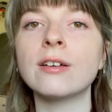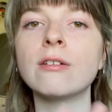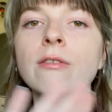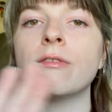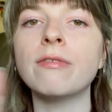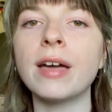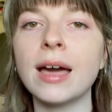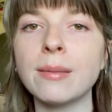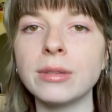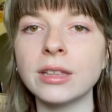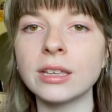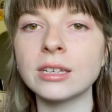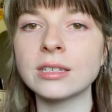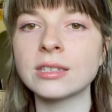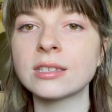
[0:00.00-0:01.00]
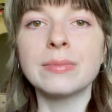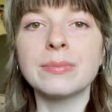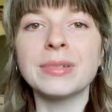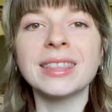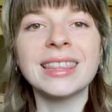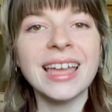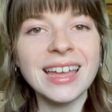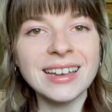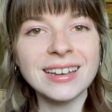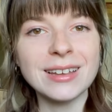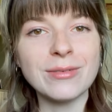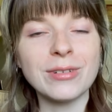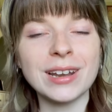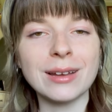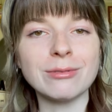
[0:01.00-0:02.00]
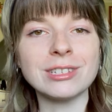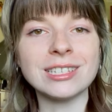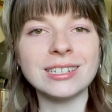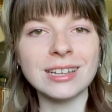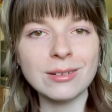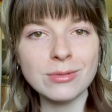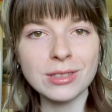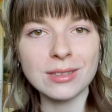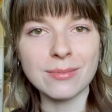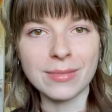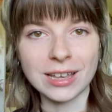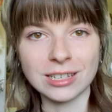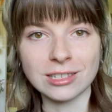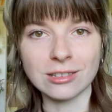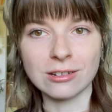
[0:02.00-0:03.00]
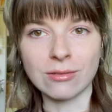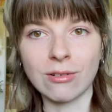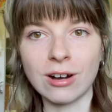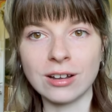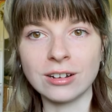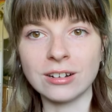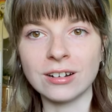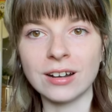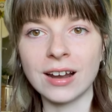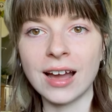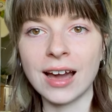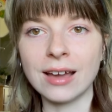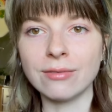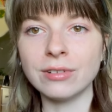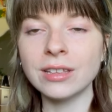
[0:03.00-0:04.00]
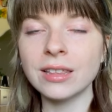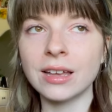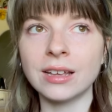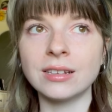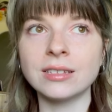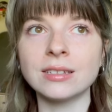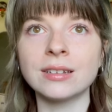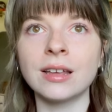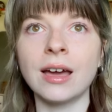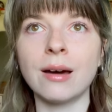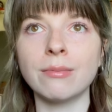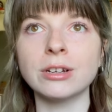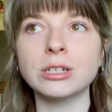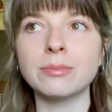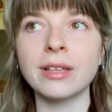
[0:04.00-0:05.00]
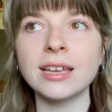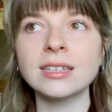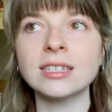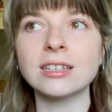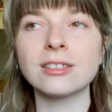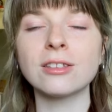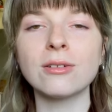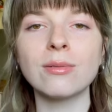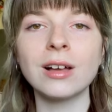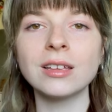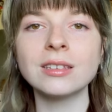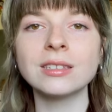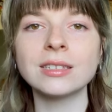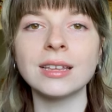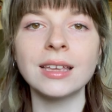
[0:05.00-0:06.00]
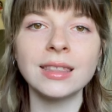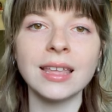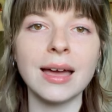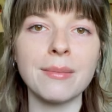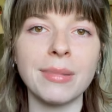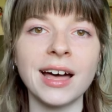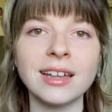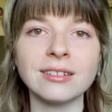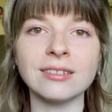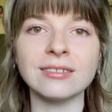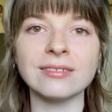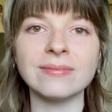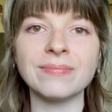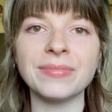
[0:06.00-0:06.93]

fabulous. But then when I was done with the micellar water, I realized how much plastic there was in that bottle,